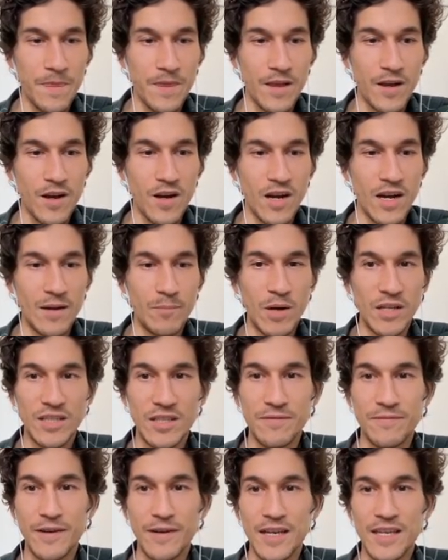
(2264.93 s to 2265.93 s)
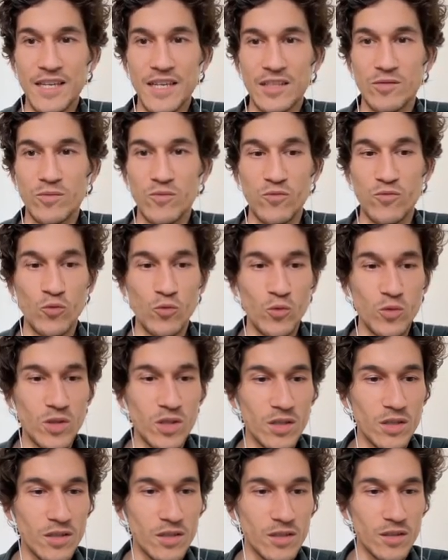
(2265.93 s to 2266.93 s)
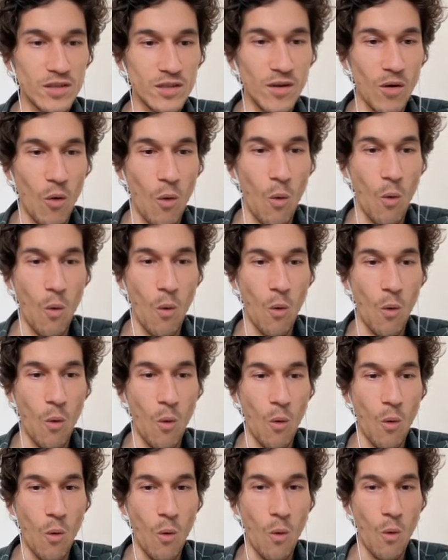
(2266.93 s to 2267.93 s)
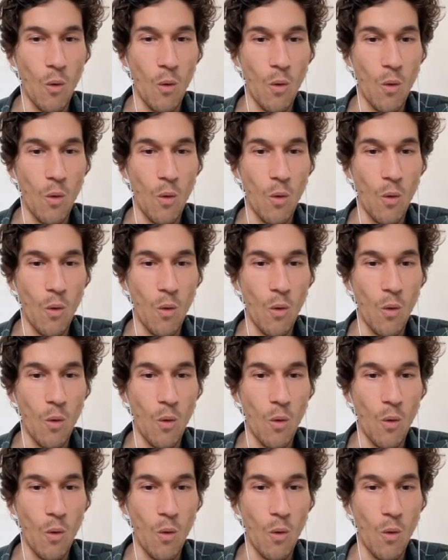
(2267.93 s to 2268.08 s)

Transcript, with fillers: But if I get wood, oh.